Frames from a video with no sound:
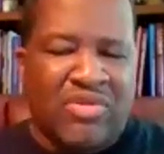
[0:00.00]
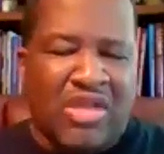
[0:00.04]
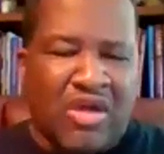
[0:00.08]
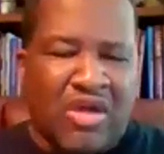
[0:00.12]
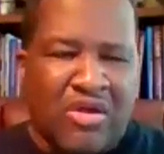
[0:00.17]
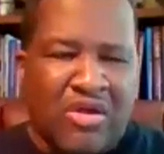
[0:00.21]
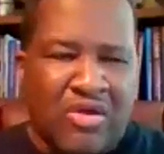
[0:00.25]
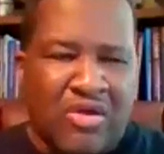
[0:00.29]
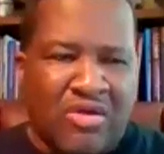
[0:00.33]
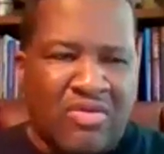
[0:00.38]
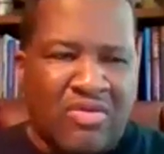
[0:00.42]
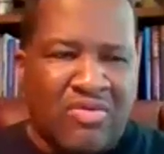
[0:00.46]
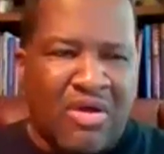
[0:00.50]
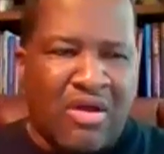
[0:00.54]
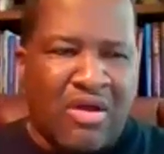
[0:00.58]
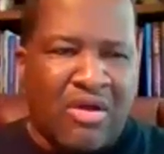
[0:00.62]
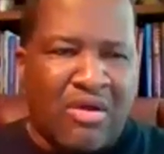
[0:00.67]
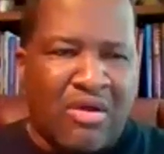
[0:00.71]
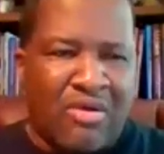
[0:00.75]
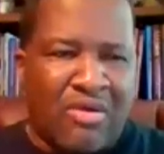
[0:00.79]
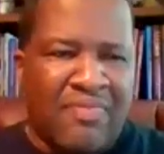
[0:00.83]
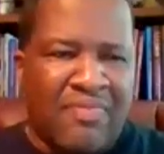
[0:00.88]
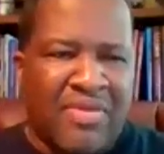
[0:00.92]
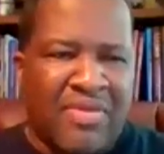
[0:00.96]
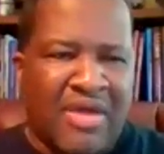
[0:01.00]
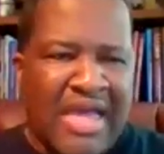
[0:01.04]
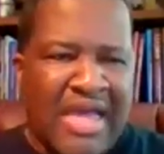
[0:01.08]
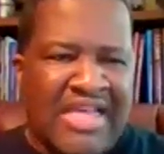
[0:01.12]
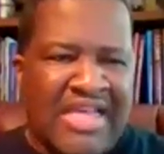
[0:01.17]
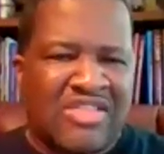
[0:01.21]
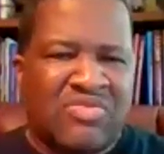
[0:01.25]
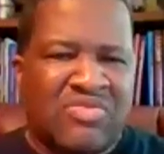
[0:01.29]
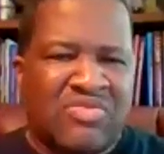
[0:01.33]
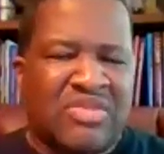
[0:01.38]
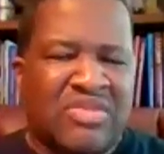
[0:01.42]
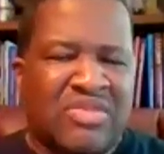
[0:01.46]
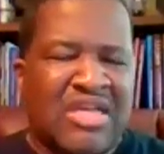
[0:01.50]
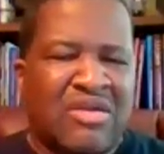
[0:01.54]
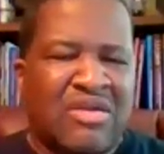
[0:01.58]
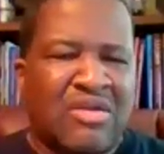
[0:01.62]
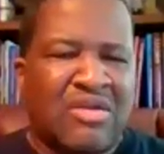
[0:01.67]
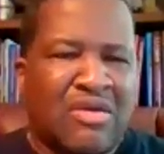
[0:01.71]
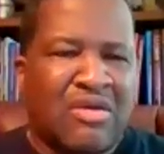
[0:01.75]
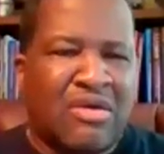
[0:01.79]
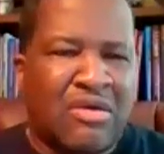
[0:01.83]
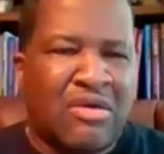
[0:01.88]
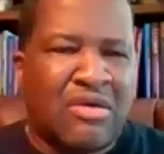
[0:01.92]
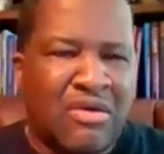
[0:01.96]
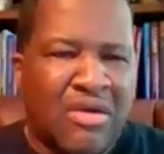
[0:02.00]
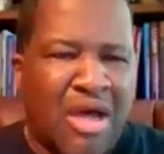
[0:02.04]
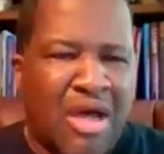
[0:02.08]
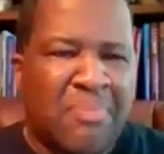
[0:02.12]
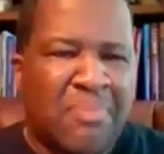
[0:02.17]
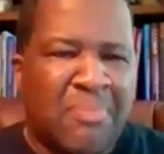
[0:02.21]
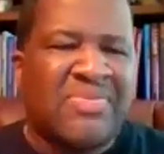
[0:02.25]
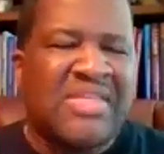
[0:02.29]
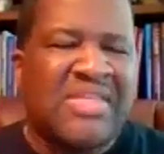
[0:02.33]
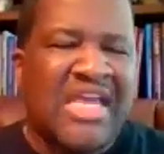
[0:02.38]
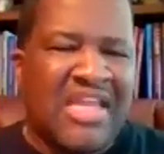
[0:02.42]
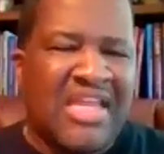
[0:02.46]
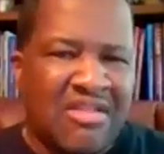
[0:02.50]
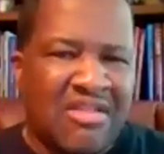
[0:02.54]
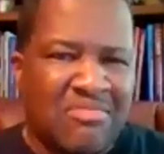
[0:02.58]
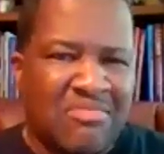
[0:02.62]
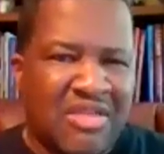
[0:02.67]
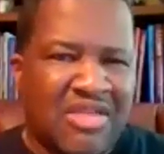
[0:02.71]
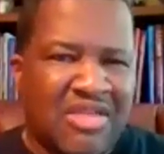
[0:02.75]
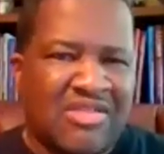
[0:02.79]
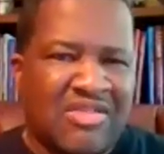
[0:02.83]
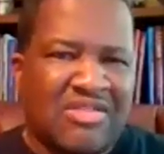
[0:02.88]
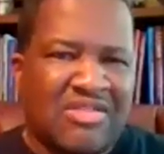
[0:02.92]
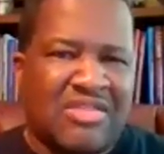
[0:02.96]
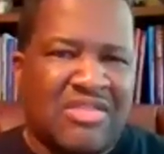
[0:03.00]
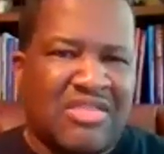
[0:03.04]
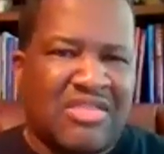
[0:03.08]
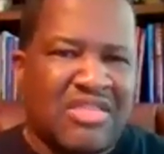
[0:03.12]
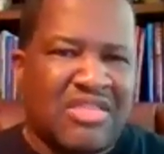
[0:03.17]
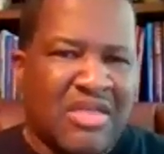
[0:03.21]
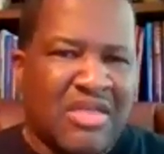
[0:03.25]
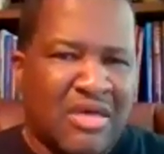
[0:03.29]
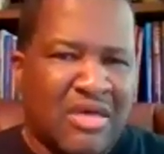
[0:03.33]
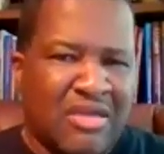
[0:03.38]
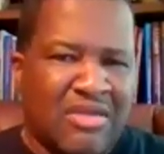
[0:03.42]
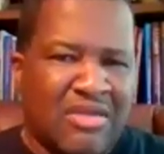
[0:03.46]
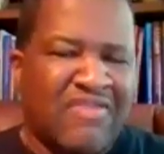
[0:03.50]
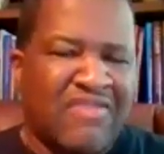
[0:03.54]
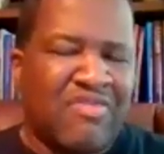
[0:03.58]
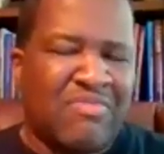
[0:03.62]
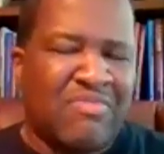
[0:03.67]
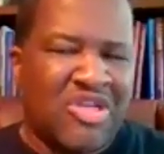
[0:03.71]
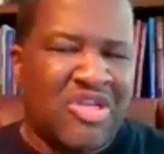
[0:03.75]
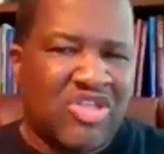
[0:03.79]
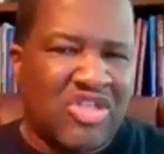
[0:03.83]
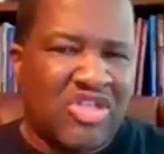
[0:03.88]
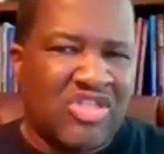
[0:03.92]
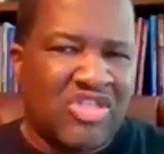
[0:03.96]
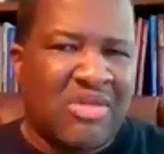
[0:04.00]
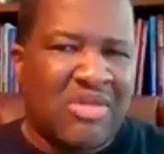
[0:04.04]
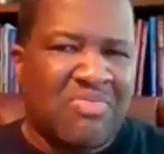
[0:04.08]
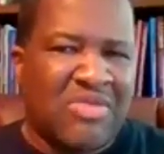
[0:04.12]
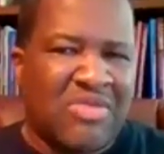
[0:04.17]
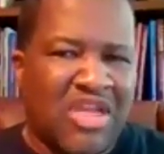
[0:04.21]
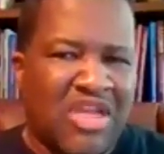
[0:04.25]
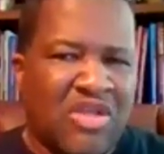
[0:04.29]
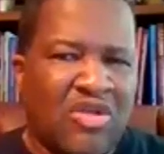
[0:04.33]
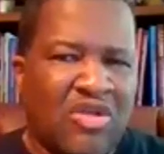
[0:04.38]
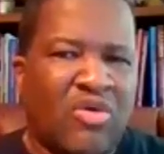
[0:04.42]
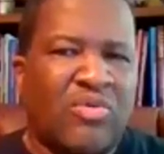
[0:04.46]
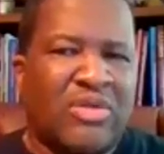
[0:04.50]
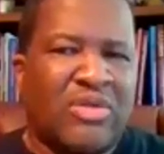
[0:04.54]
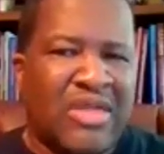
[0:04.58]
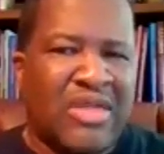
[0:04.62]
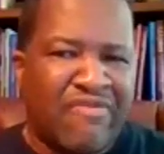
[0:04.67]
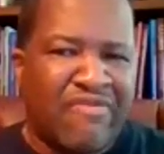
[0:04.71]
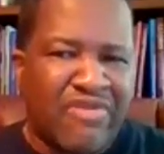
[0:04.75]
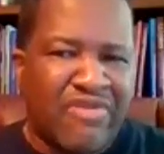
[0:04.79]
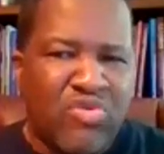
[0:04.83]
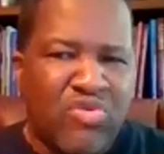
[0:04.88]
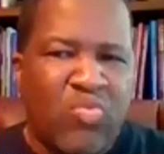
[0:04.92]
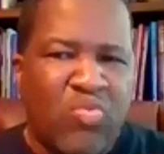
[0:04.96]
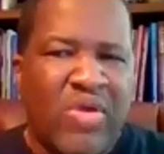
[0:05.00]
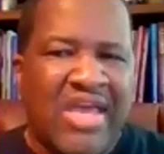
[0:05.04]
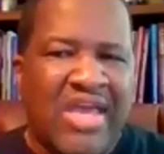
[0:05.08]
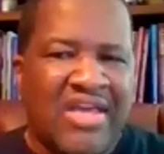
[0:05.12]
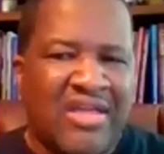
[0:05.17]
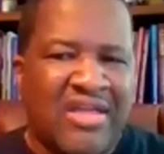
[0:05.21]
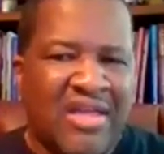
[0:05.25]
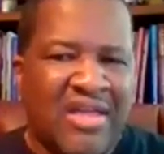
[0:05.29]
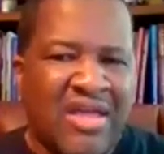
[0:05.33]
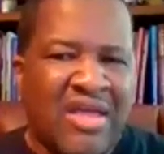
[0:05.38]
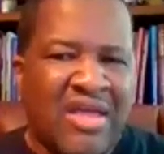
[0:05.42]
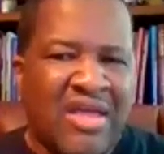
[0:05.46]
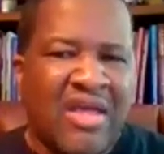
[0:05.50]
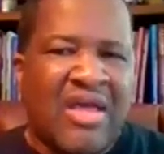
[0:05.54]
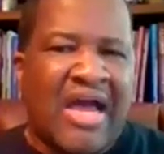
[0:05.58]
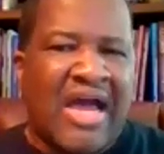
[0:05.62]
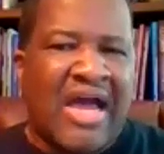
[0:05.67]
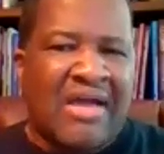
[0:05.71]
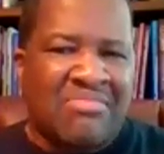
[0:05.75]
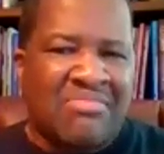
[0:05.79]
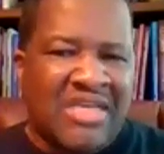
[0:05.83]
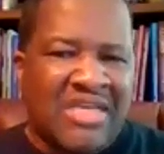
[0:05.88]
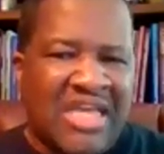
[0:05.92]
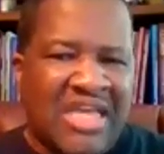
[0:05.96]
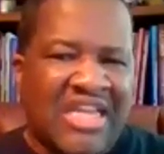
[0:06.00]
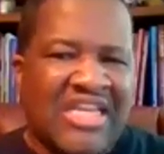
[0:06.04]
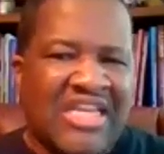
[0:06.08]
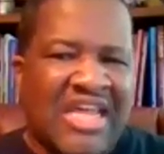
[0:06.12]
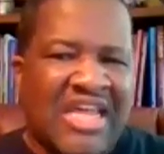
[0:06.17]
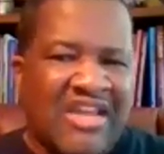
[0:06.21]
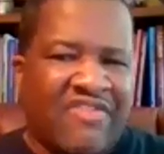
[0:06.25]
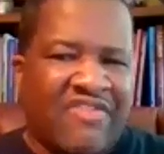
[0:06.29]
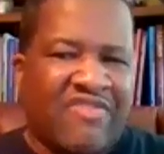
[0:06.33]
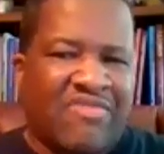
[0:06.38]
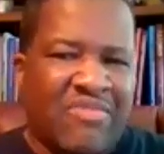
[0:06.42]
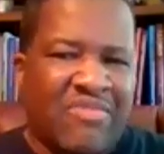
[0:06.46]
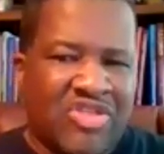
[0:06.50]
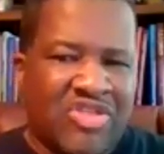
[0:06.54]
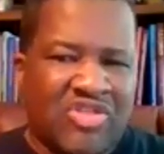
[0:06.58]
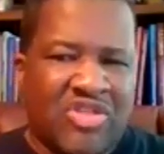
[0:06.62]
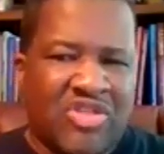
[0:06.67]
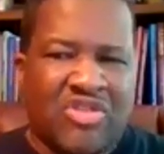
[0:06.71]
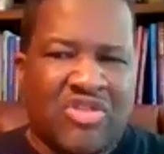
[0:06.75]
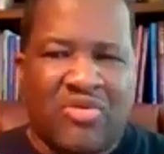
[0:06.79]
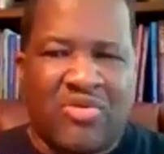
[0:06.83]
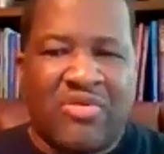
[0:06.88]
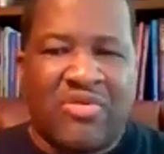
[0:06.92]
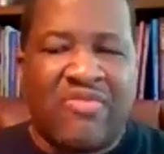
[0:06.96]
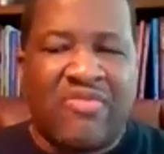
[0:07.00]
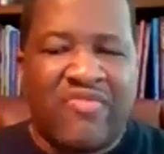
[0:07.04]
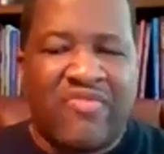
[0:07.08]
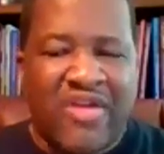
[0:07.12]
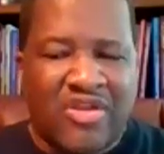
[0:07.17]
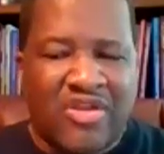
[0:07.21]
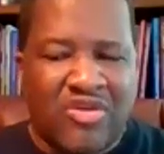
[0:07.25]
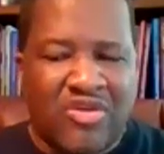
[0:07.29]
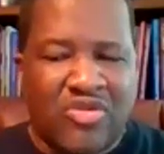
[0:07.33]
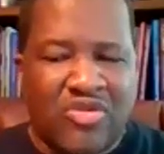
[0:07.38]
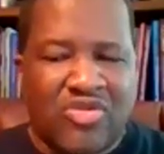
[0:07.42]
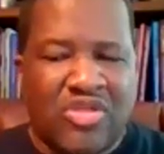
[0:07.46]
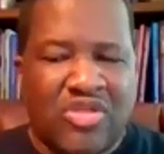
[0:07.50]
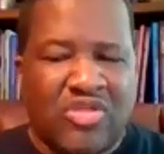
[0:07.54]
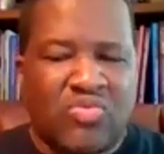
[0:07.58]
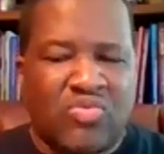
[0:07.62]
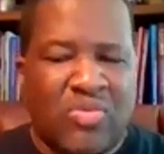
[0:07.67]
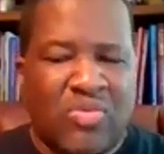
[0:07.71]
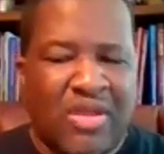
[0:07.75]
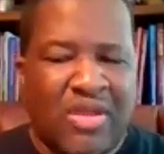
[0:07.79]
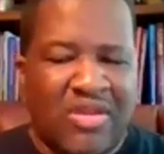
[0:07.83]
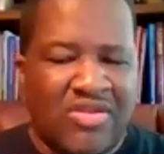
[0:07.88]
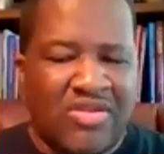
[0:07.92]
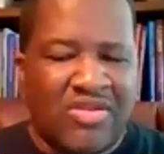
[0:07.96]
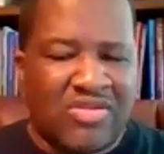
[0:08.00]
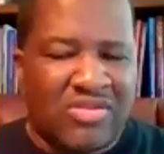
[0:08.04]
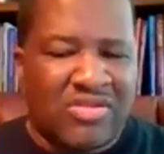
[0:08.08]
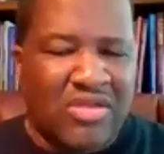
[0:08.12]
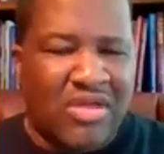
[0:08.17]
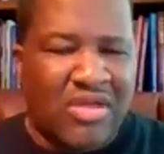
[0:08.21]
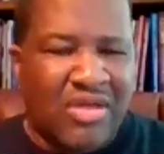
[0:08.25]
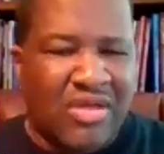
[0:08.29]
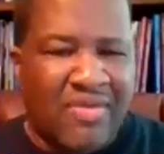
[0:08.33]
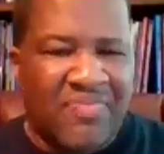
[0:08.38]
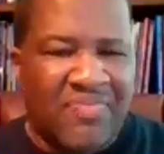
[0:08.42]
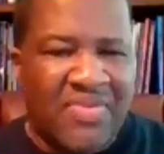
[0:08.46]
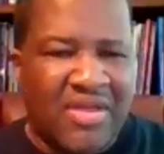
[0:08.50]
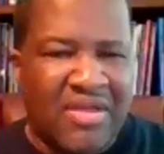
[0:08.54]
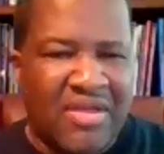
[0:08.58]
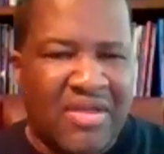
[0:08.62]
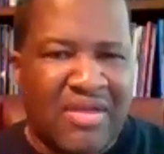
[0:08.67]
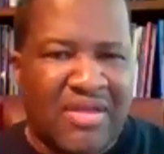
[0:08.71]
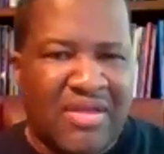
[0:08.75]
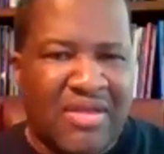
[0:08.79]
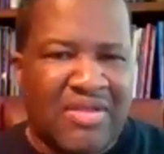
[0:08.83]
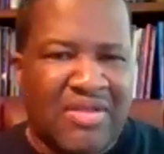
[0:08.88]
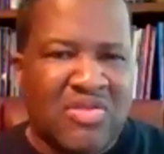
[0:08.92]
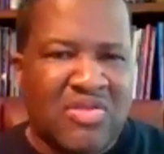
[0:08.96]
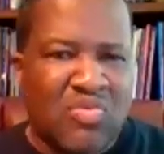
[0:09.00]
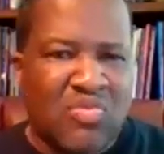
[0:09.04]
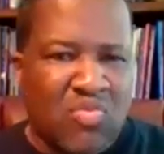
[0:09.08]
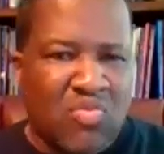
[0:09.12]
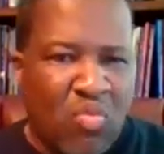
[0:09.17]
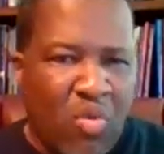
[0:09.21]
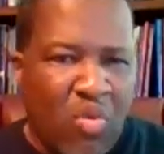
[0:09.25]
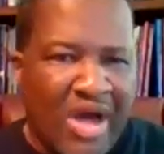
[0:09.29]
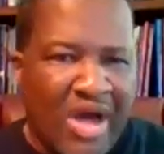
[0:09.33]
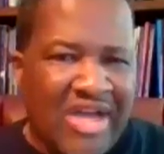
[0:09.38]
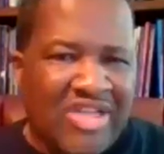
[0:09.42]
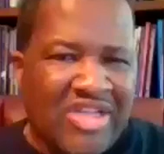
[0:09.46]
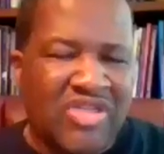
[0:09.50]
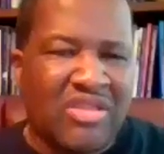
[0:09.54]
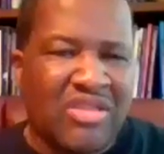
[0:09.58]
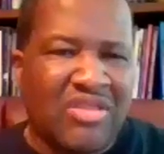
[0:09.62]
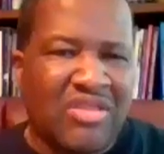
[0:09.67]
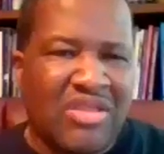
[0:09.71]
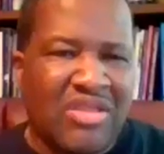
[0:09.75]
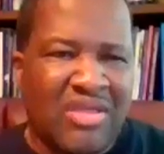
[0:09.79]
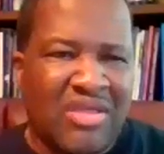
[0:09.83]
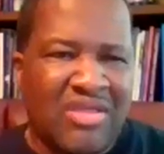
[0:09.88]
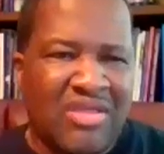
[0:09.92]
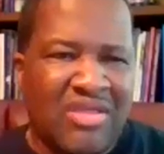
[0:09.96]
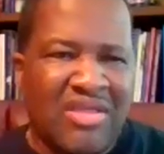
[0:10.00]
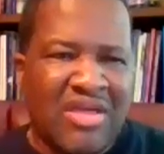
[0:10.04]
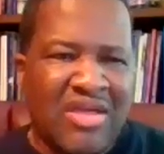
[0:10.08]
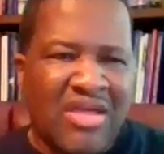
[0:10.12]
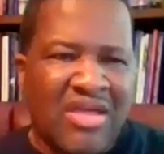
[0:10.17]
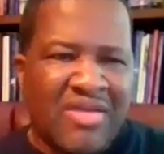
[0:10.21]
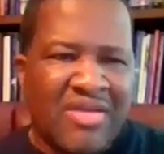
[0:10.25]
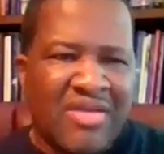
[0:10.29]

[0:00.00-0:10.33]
are as they are updating, because the information is updating every week. I'm getting that information through the vendors, as well as watching the